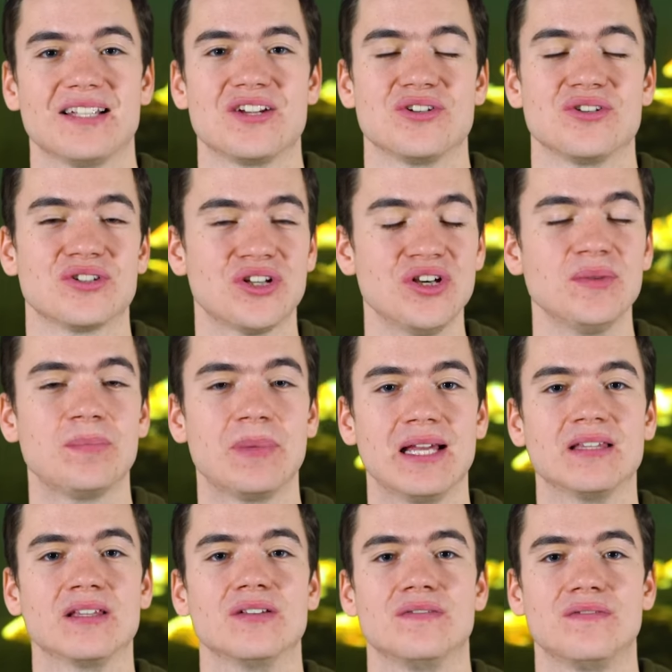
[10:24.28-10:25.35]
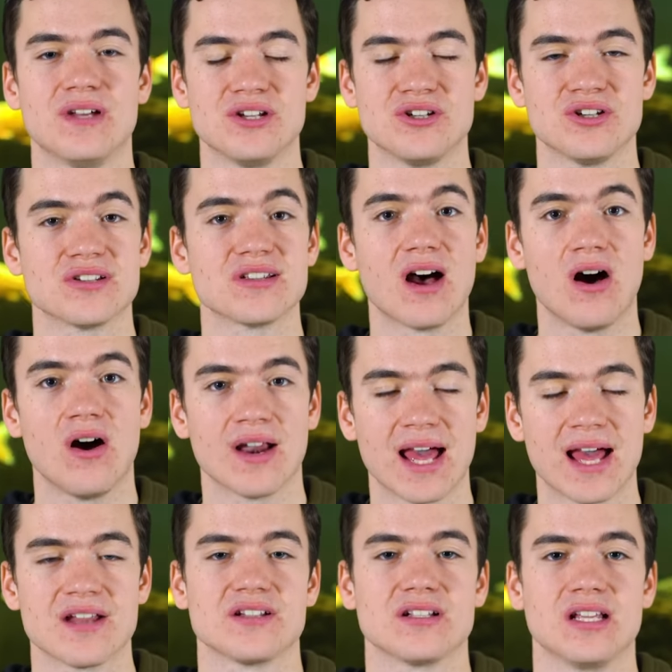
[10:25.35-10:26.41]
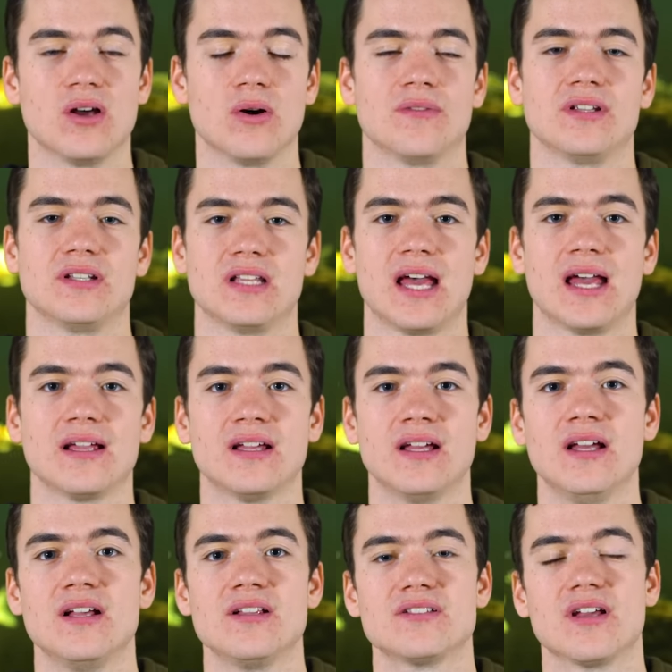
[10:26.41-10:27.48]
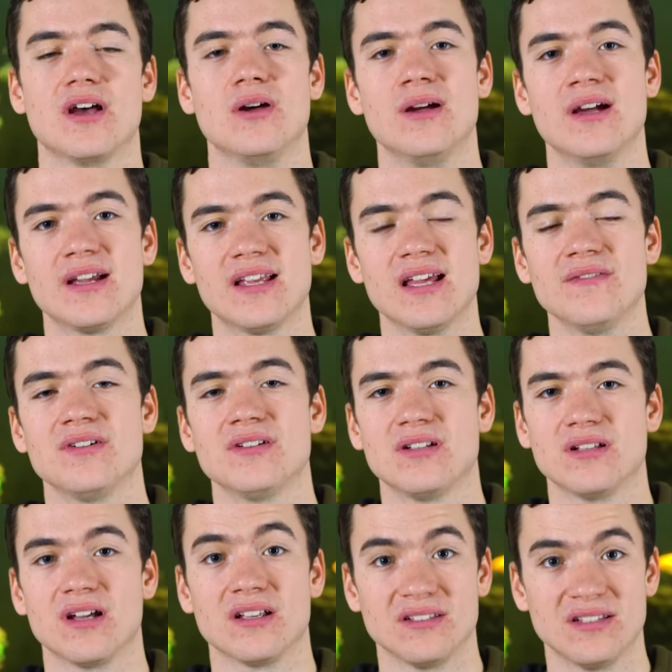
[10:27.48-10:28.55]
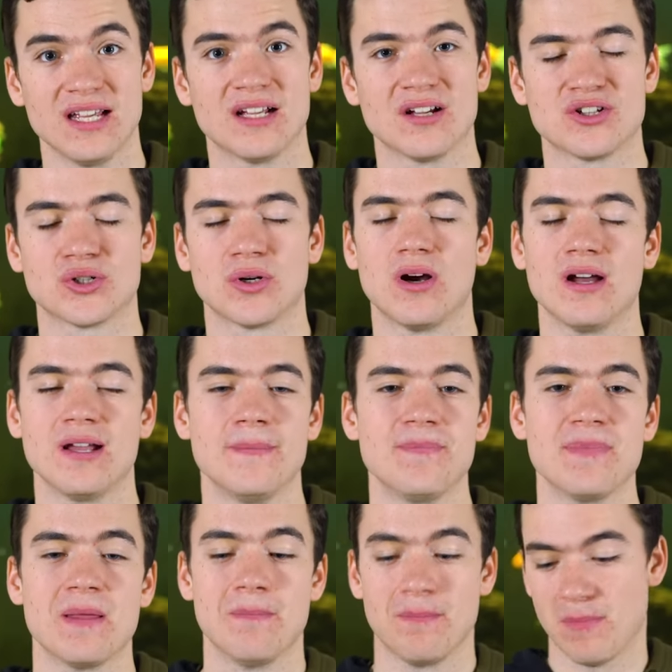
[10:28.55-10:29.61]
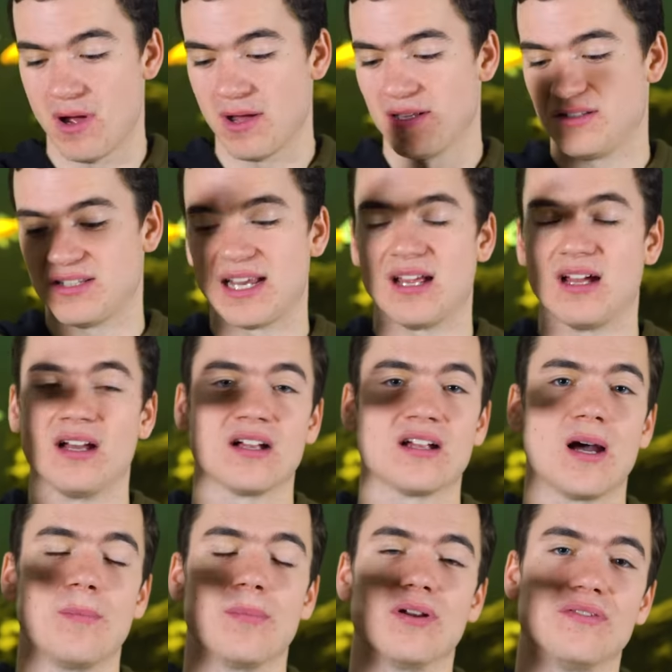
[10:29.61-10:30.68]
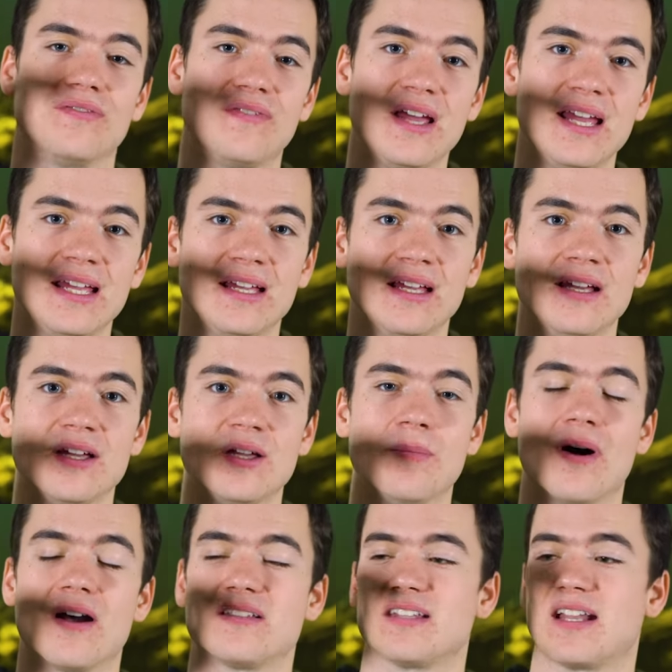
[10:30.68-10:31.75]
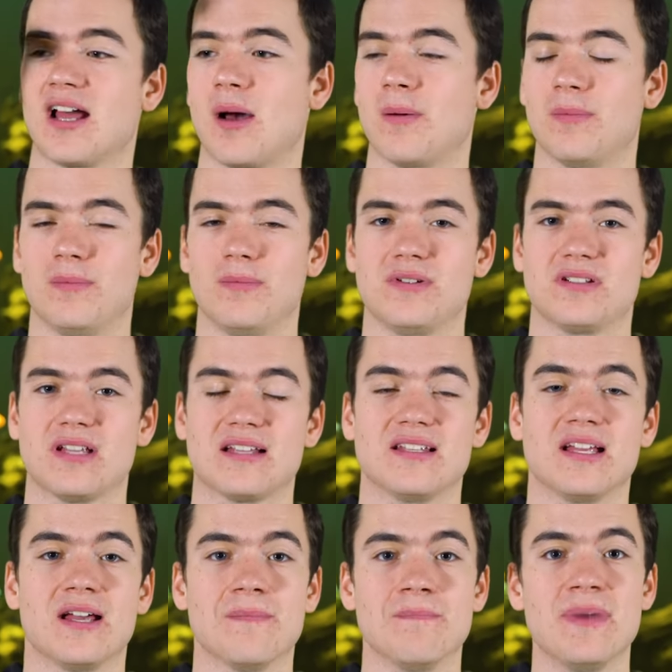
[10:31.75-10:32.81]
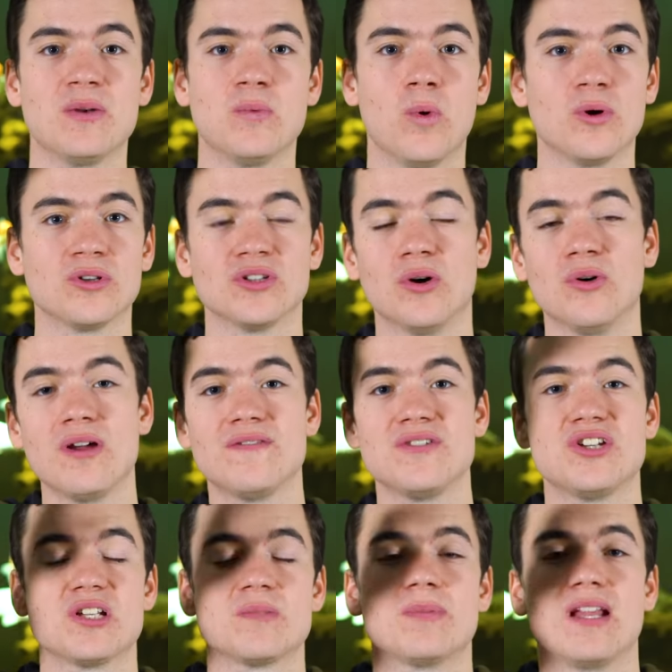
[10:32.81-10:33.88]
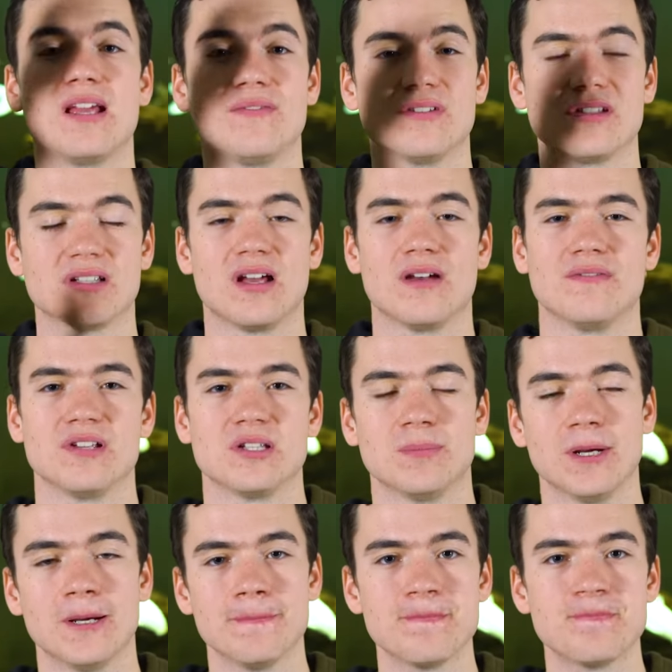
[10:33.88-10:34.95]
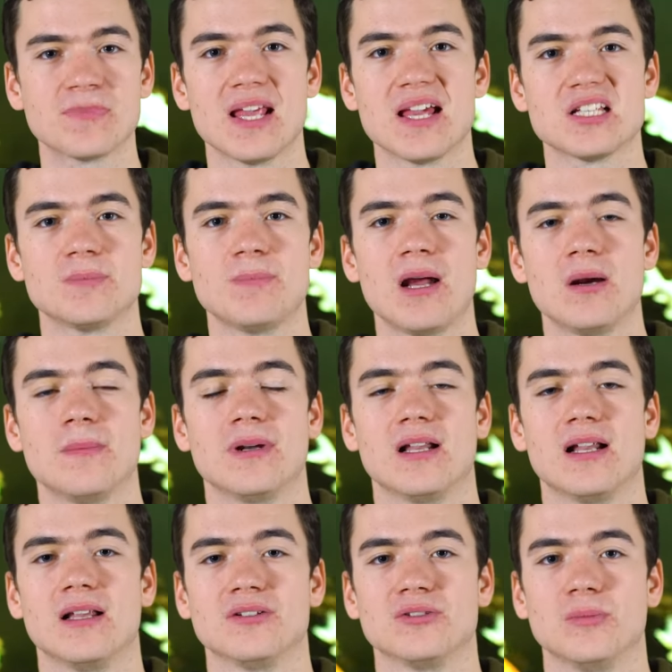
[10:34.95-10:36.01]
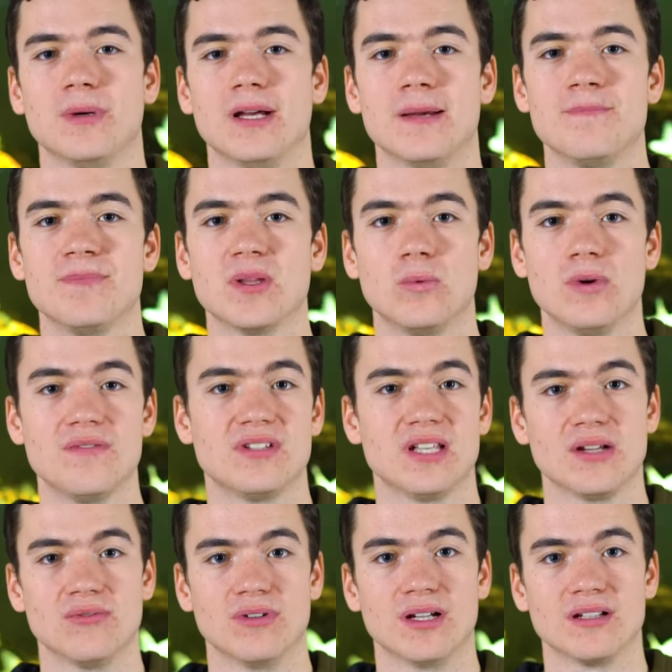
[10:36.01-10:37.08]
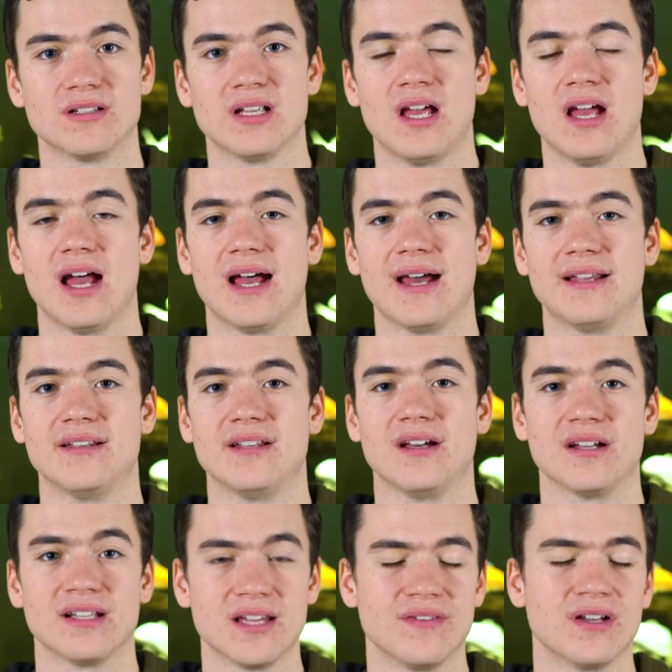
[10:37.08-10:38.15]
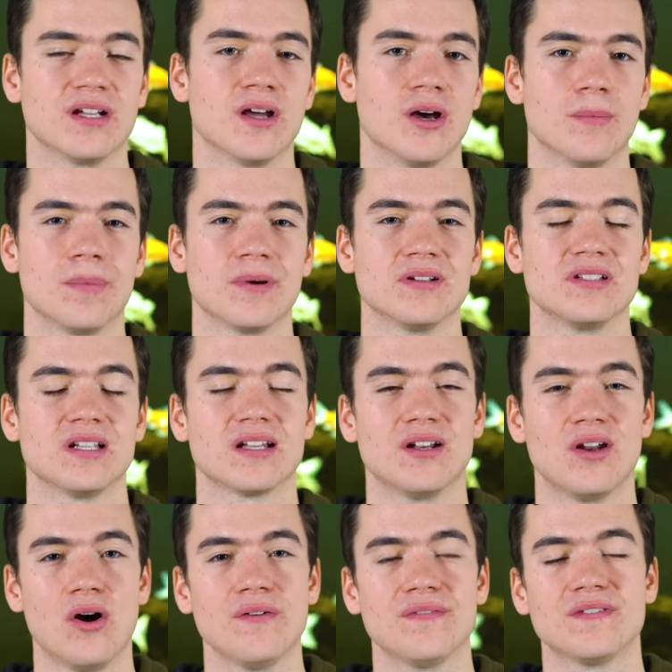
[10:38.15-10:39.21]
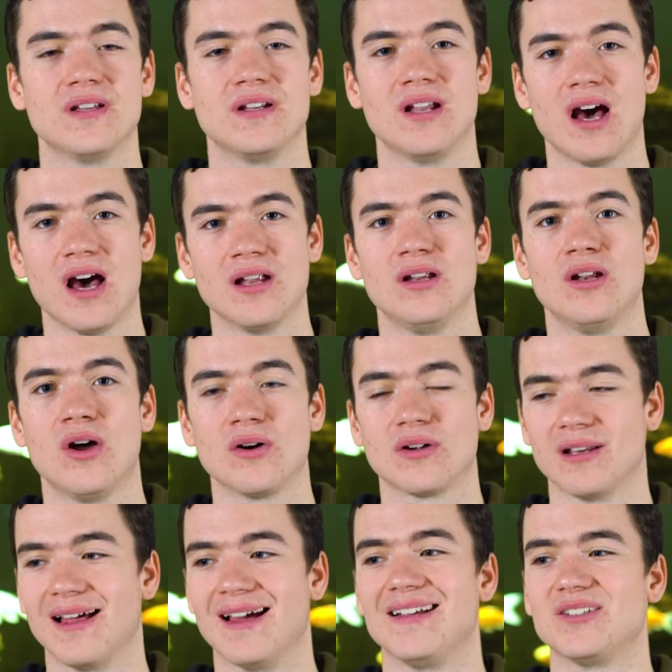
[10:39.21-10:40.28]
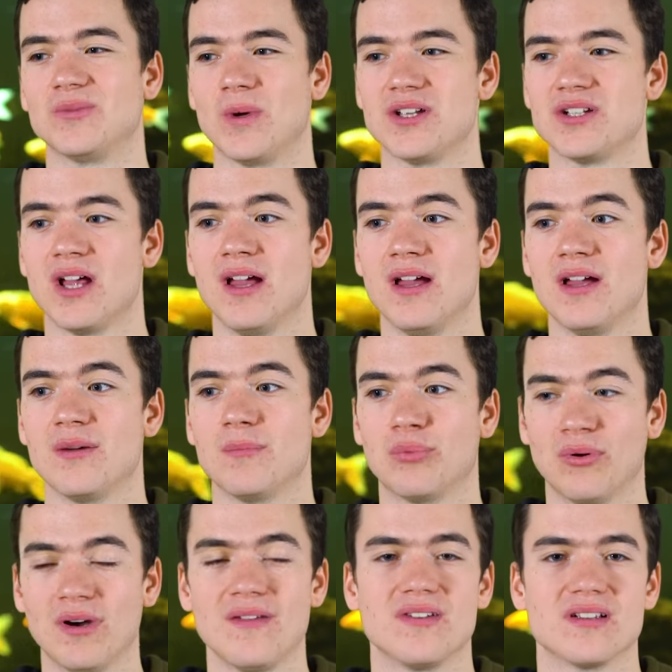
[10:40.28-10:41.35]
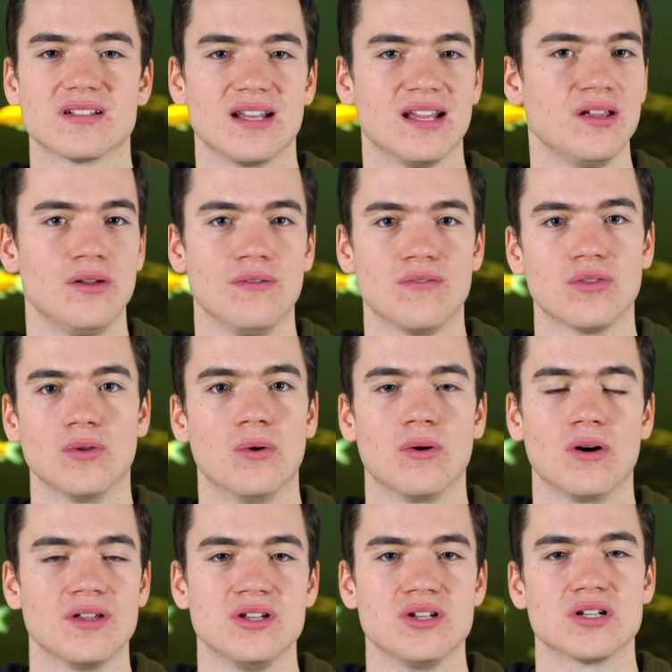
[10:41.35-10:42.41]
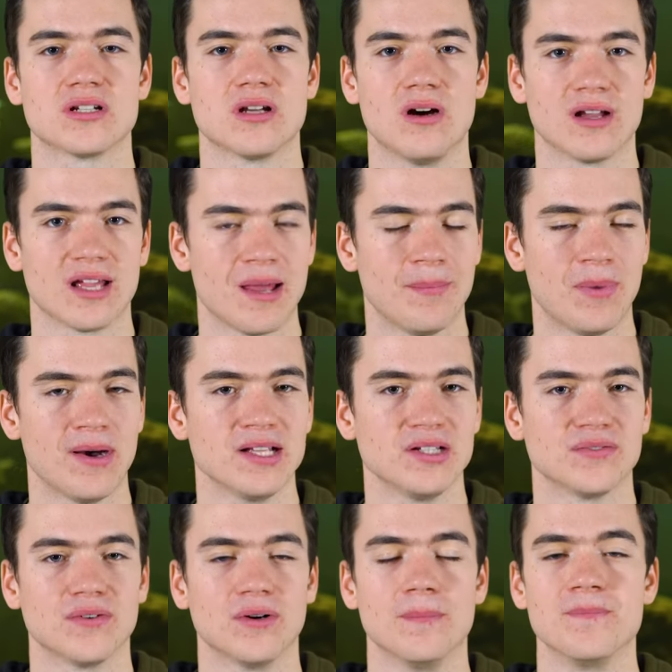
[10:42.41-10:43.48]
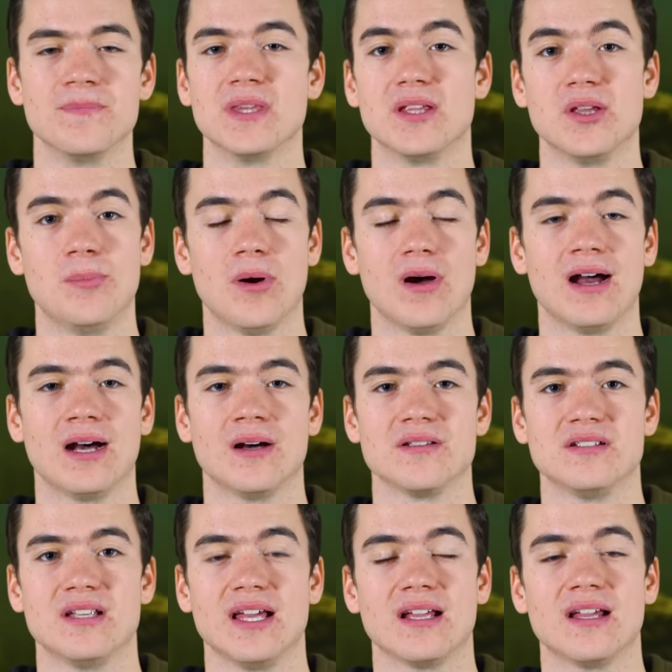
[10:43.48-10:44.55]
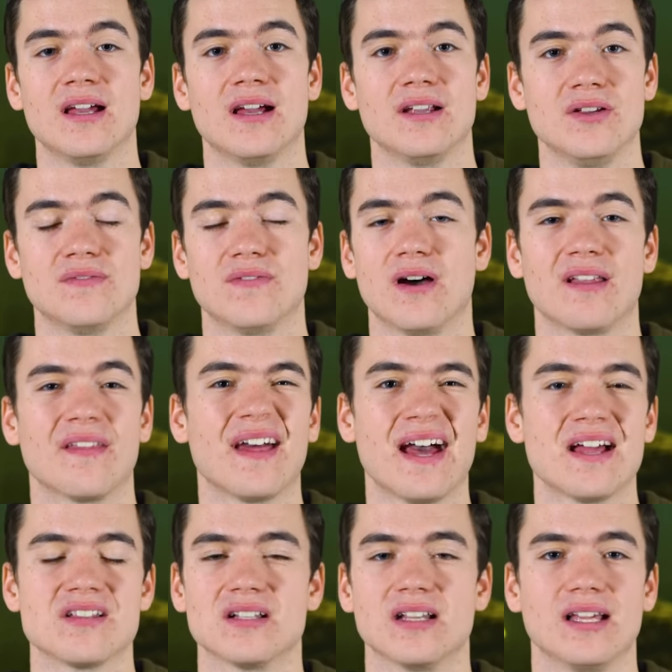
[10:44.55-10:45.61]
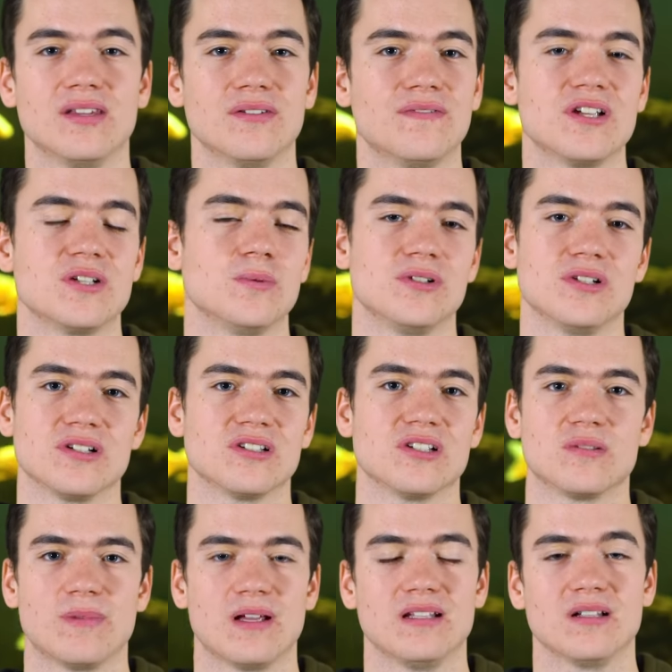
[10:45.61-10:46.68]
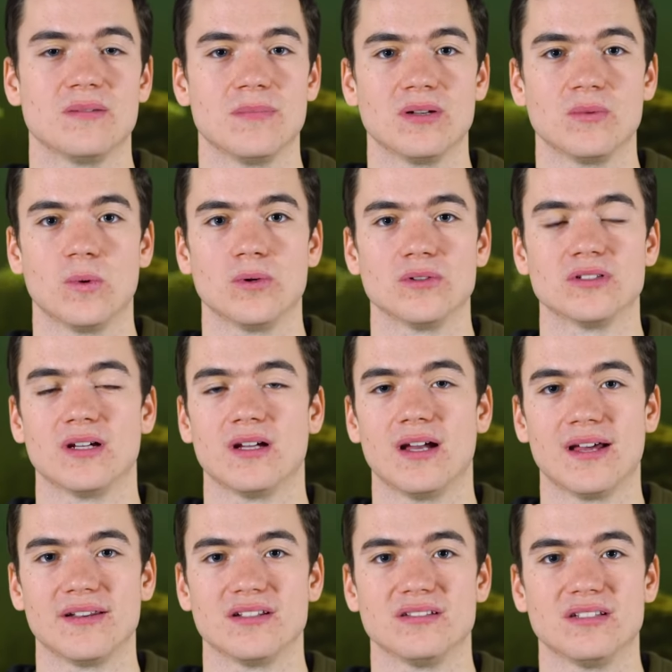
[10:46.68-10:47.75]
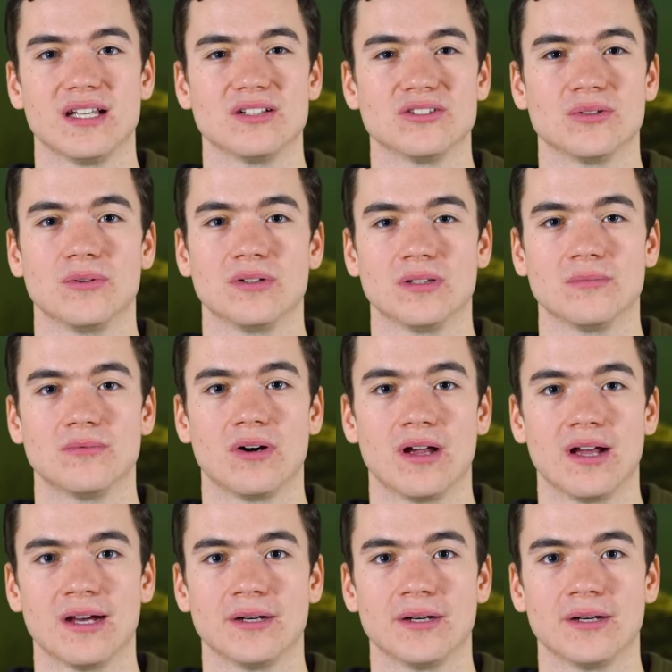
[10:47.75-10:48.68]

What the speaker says: sessions could be that the fish just aren't actually on the deck. So give a Zig a try. You might set it at a couple of feet. You might set it at midwater or even just beneath the surface, but experiment a little bit with Zig rigs and give it a go, because it can often unlock lakes which previously you've thought, or you just can't get bites from. You put out a Zig and you find that actually the fish were just suspended midwater and the Zig sorted them right